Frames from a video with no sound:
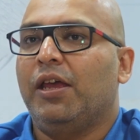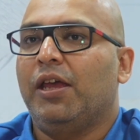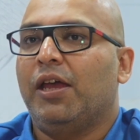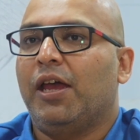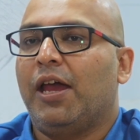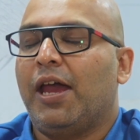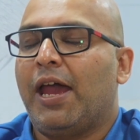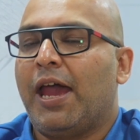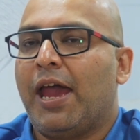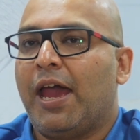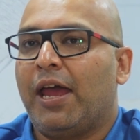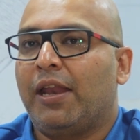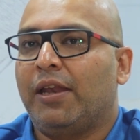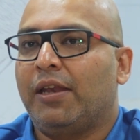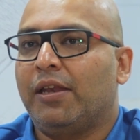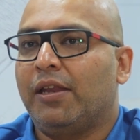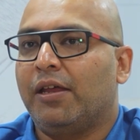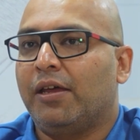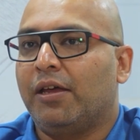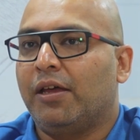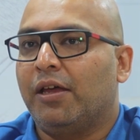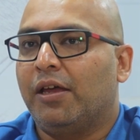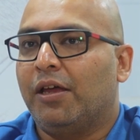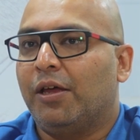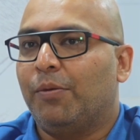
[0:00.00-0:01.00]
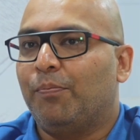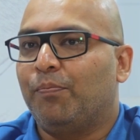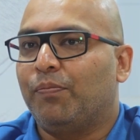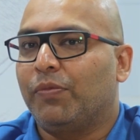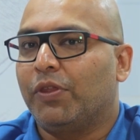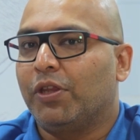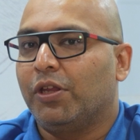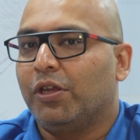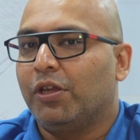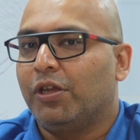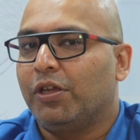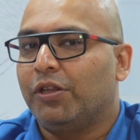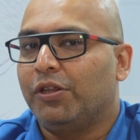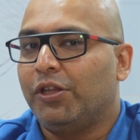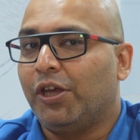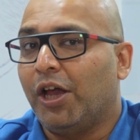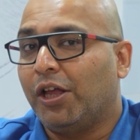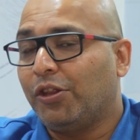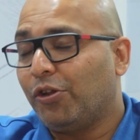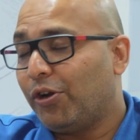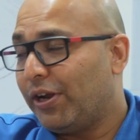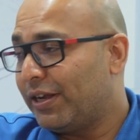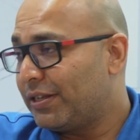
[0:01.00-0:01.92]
And the other